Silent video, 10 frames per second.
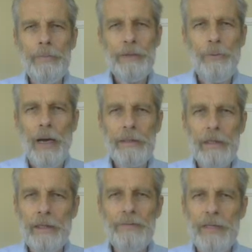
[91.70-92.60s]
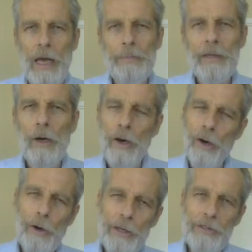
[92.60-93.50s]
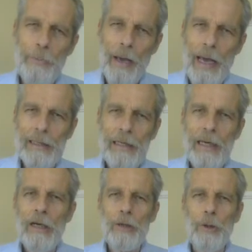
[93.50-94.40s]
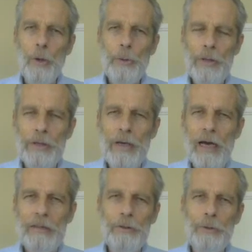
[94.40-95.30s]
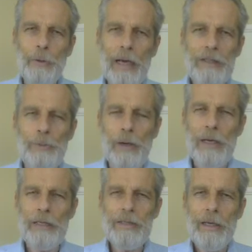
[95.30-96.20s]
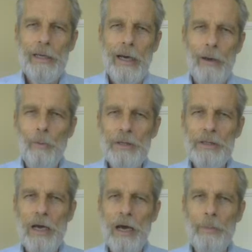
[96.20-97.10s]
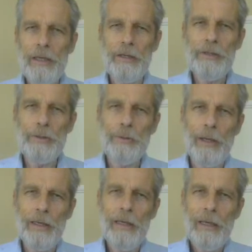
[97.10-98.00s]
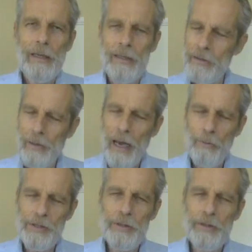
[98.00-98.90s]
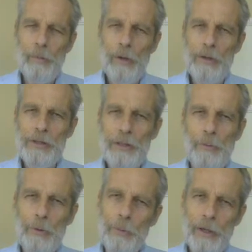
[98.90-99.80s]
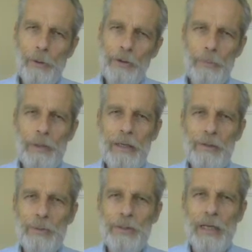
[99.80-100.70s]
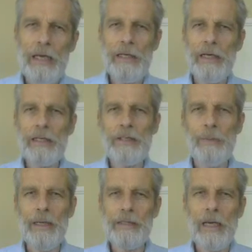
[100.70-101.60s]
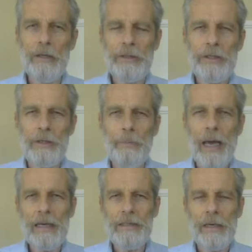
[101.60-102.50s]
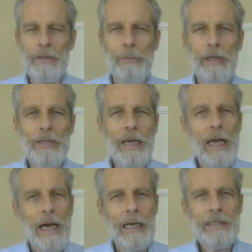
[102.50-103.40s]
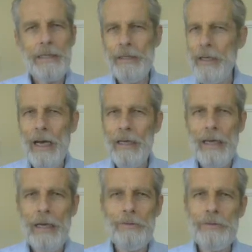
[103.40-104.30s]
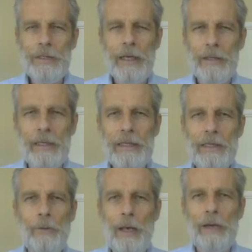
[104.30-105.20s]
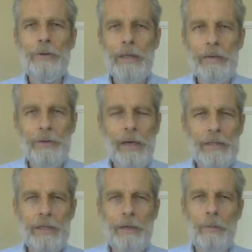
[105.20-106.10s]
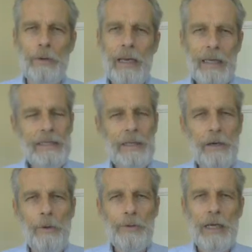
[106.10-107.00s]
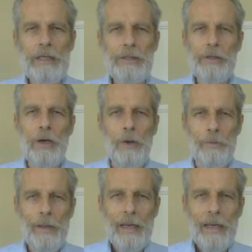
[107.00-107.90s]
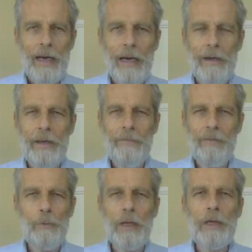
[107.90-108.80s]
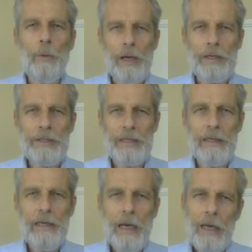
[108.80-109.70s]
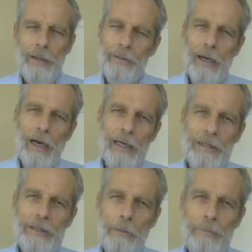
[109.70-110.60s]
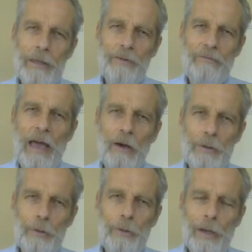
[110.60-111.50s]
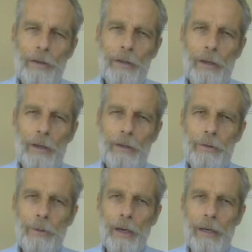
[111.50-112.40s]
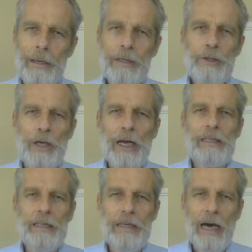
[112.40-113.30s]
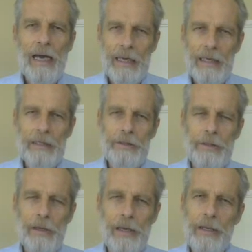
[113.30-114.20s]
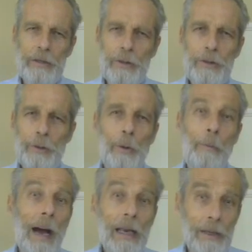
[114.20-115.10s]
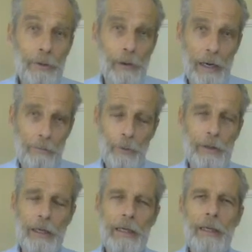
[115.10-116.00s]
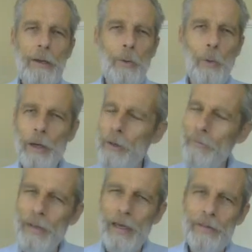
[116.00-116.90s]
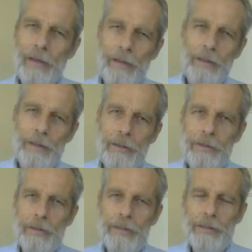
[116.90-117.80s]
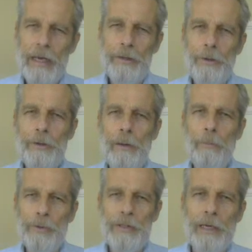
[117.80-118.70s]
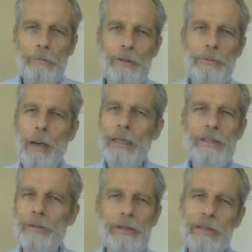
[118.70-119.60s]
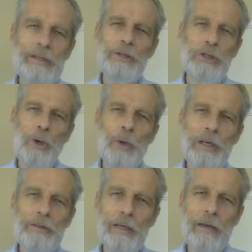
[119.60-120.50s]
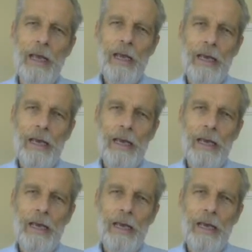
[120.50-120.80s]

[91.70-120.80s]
be trying to lift something, hurt his back, go to the doctor who x-rays. I once commented to I was in the emergency room and an orthopedist was standing next to me as I looked at some back x-rays. I said, I don't see anything. He said, well, I don't either. I said, he said, in most cases you don't. If you really want to see something of value, you inject the dye into, they do a myelogram, okay? Well, the standard lumbosacral spine series doesn't show anything